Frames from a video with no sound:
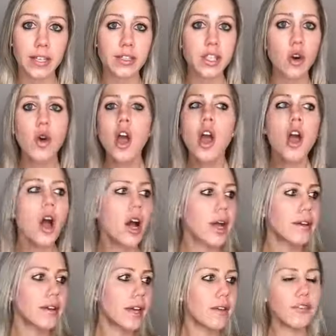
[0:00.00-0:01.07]
So
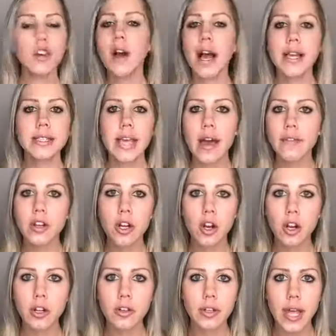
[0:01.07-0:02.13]
if you guys haven't
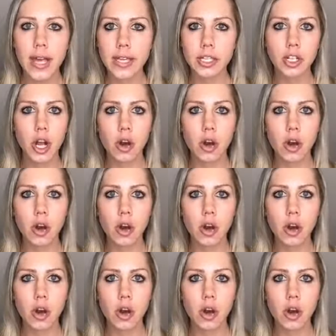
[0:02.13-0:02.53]
heard that,